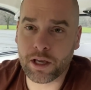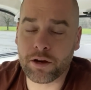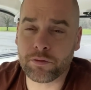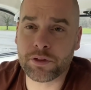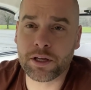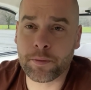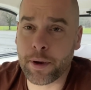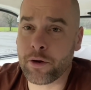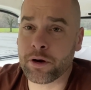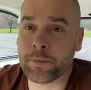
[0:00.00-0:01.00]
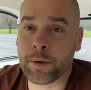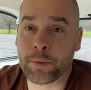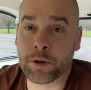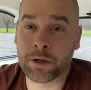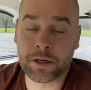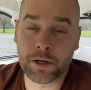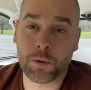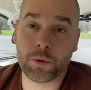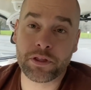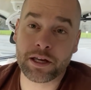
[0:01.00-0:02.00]
everything about it, I remember
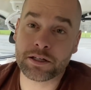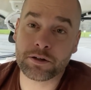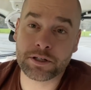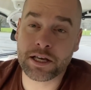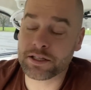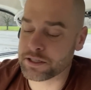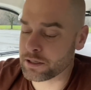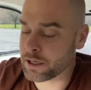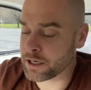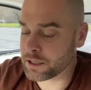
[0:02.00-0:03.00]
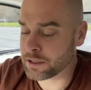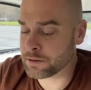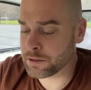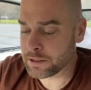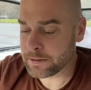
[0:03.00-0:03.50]
what that deer tasted like and